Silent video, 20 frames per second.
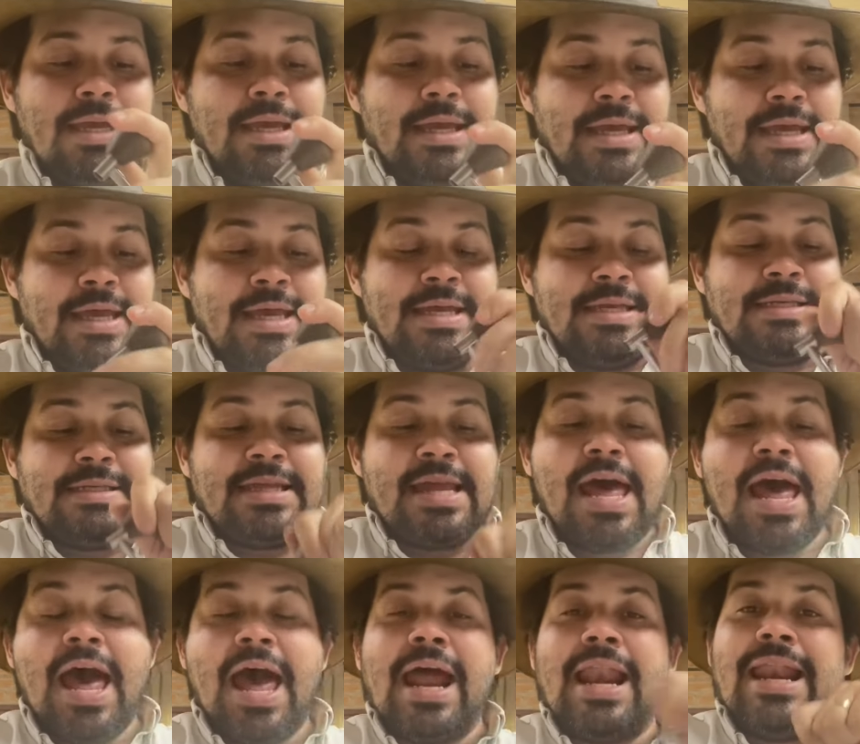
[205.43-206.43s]
is
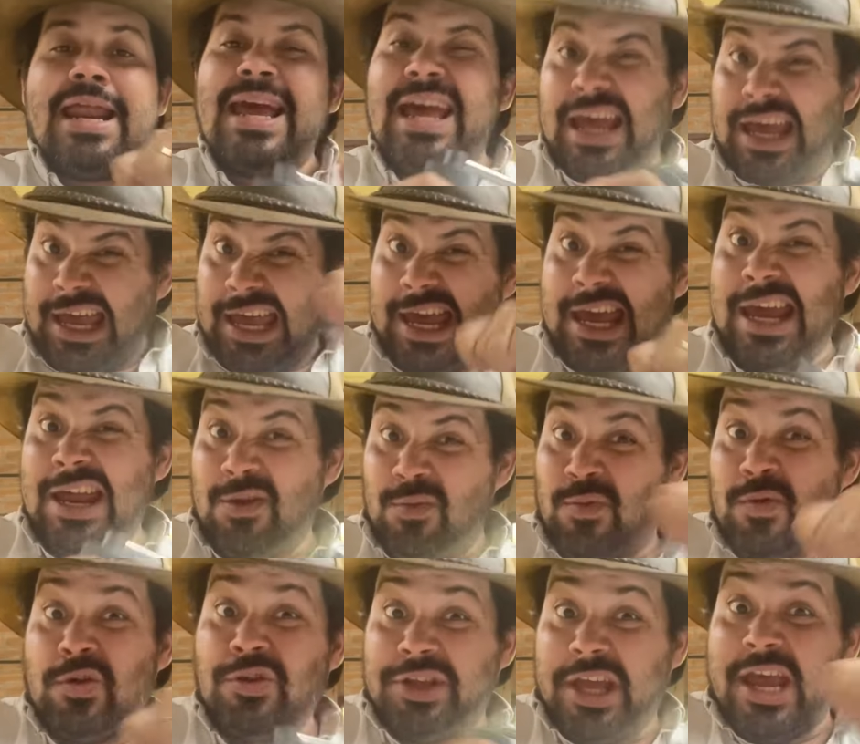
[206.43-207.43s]
that it
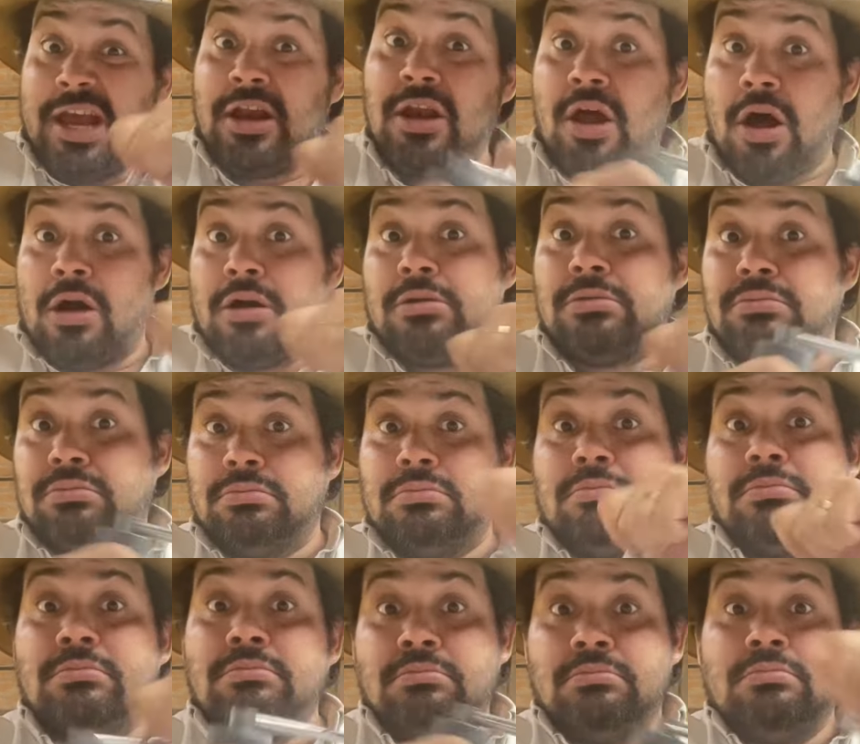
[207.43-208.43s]
will take long
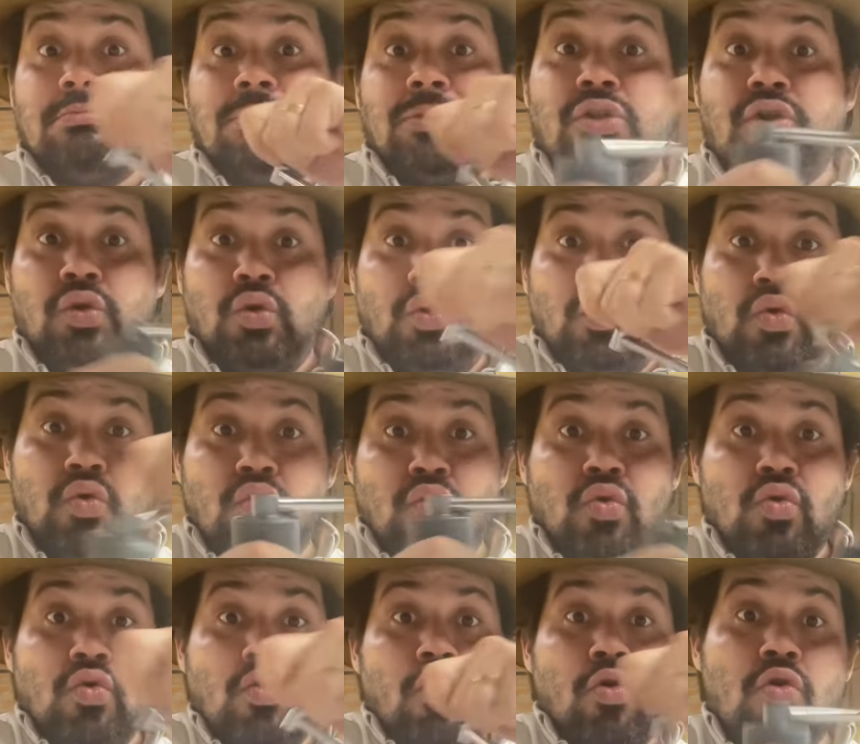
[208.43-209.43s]

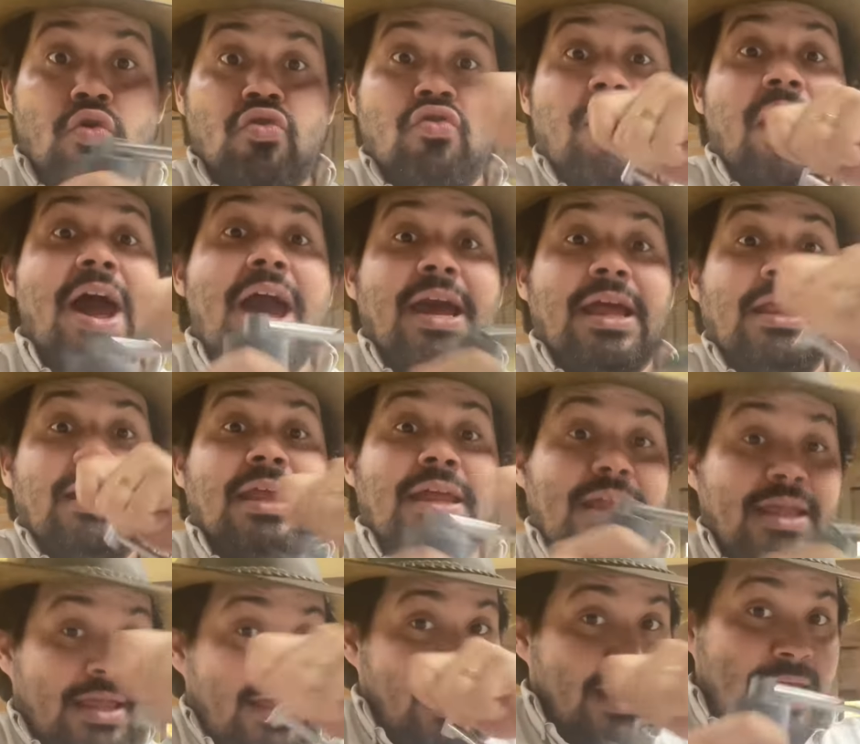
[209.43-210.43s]
to grind
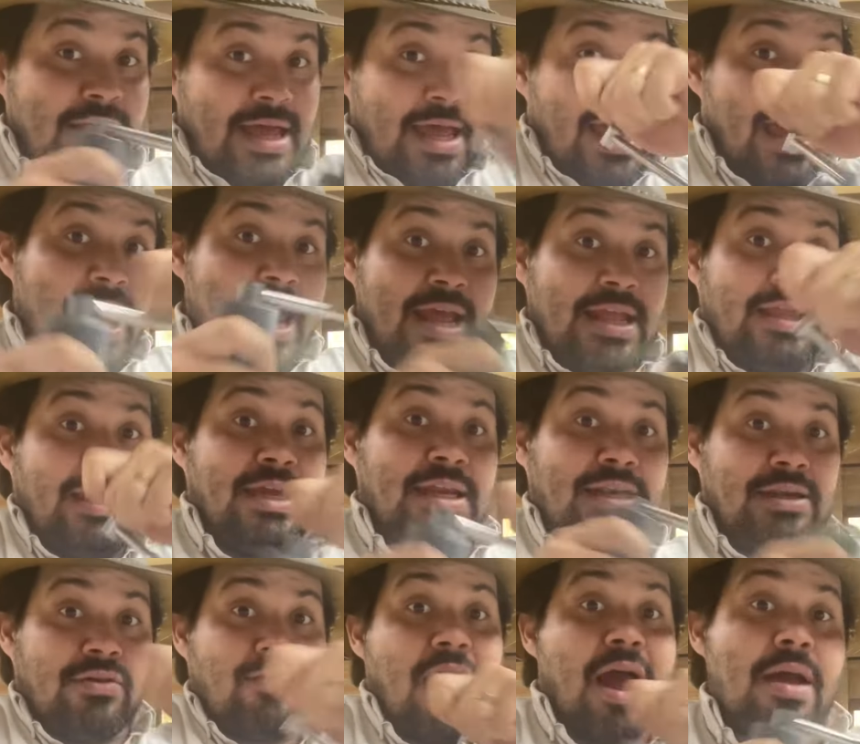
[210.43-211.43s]

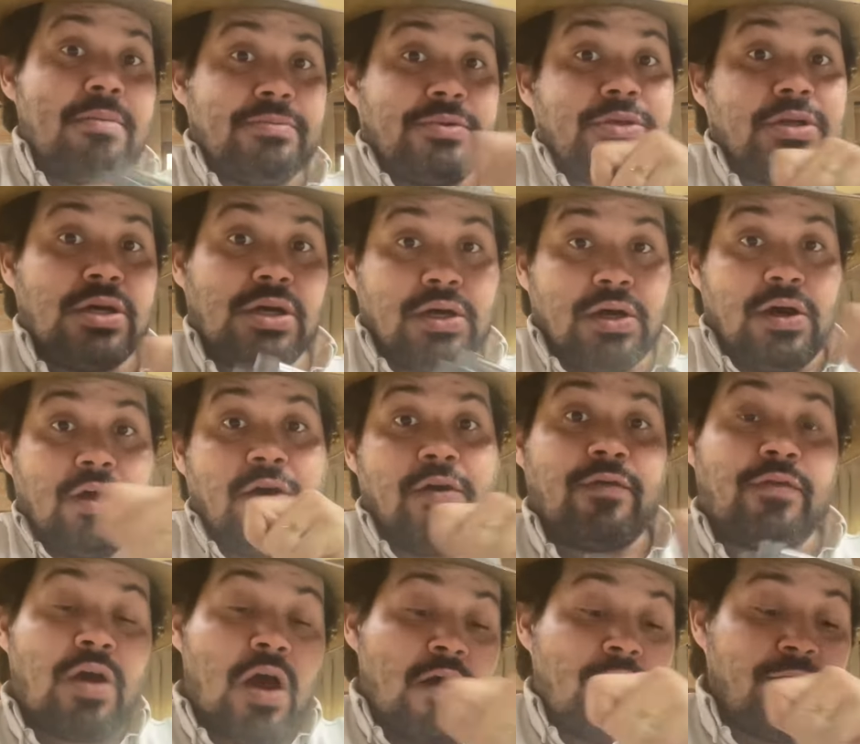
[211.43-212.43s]
18 grams
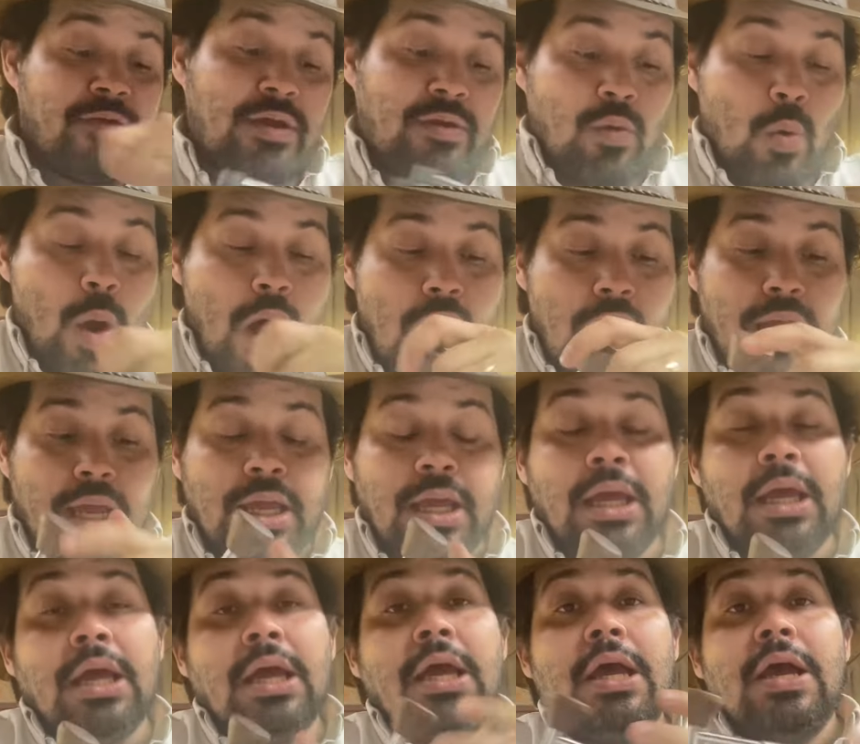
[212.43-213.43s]
of coffee. Why?
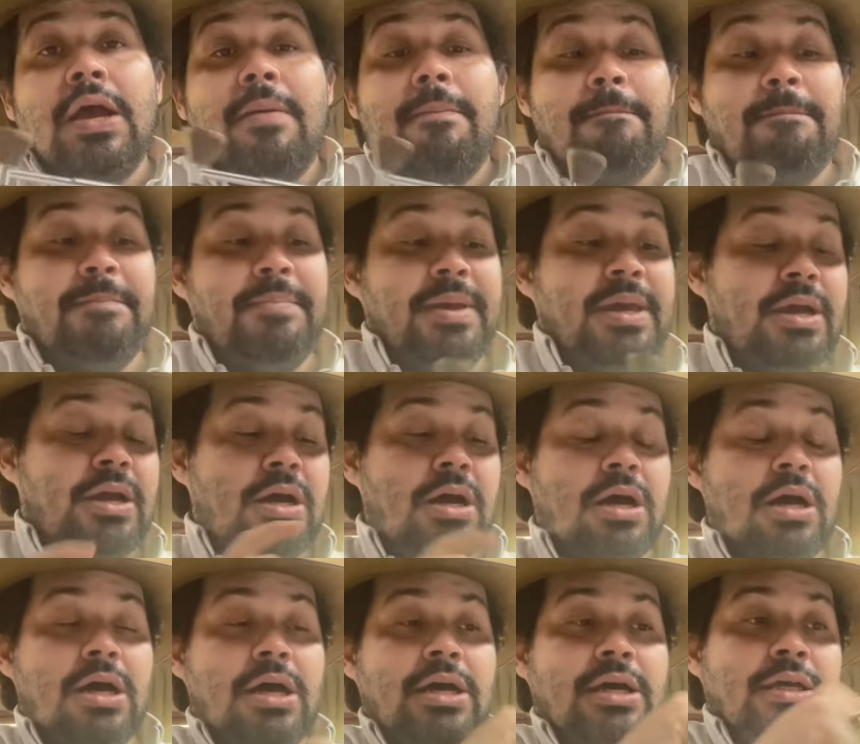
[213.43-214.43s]

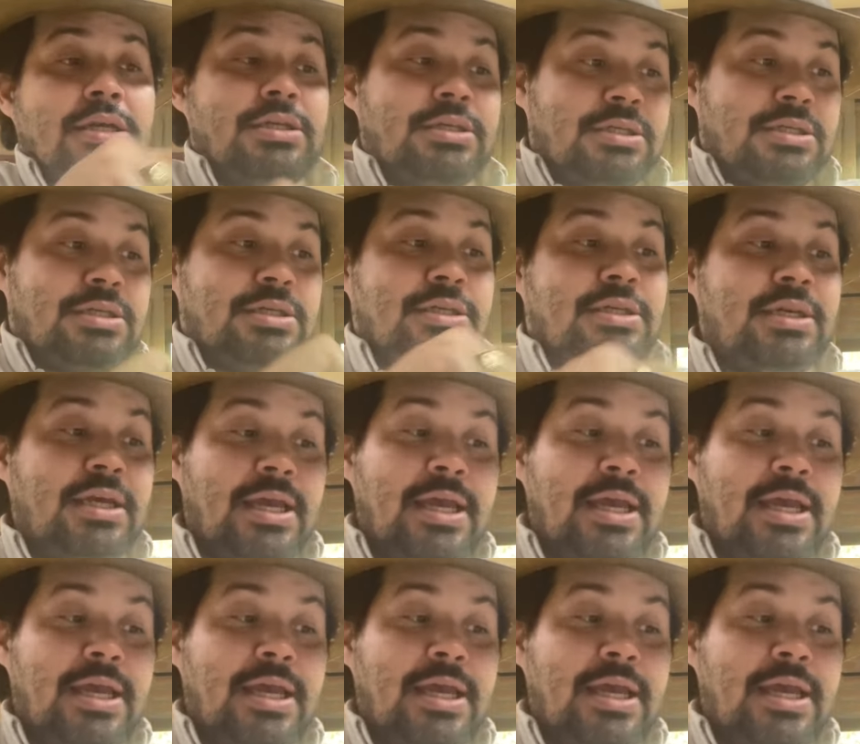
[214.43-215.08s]
Because,